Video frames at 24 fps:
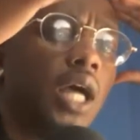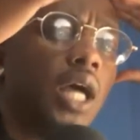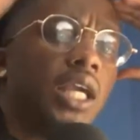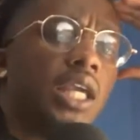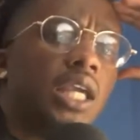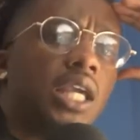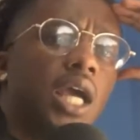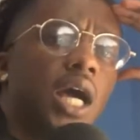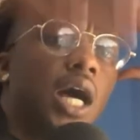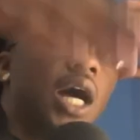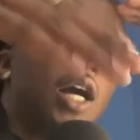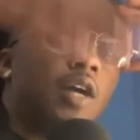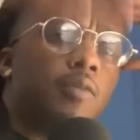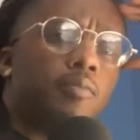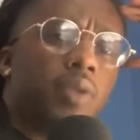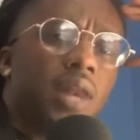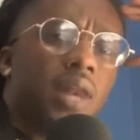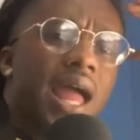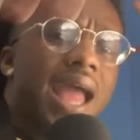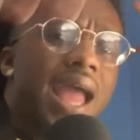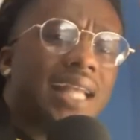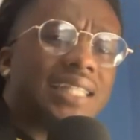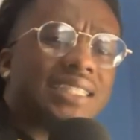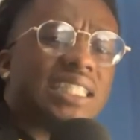a young
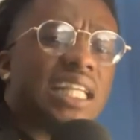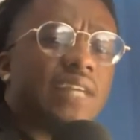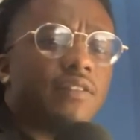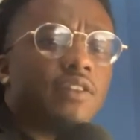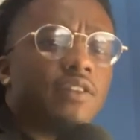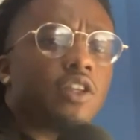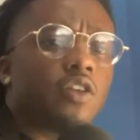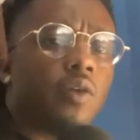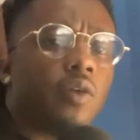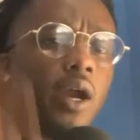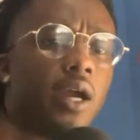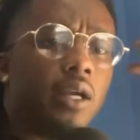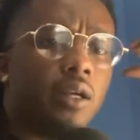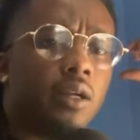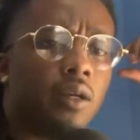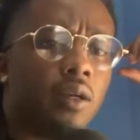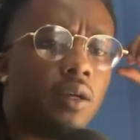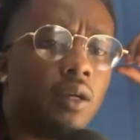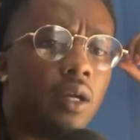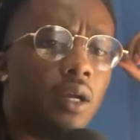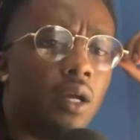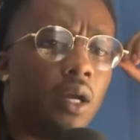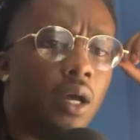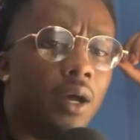black 7th
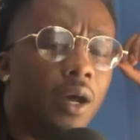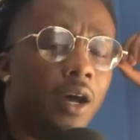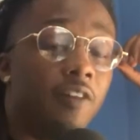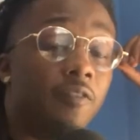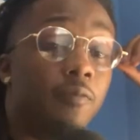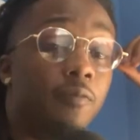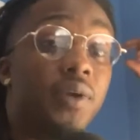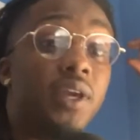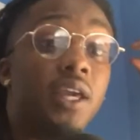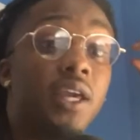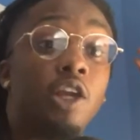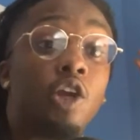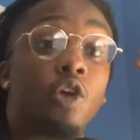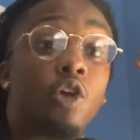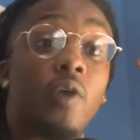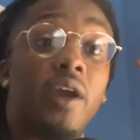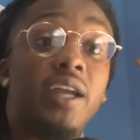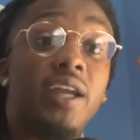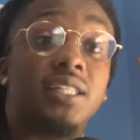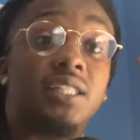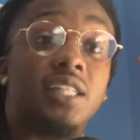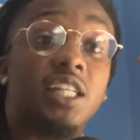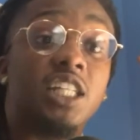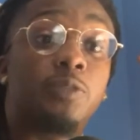grader of being
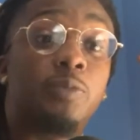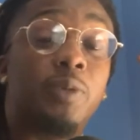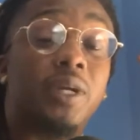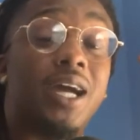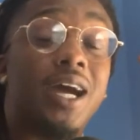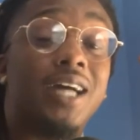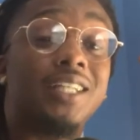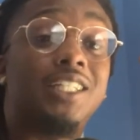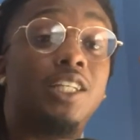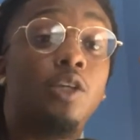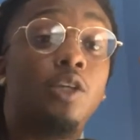racist because he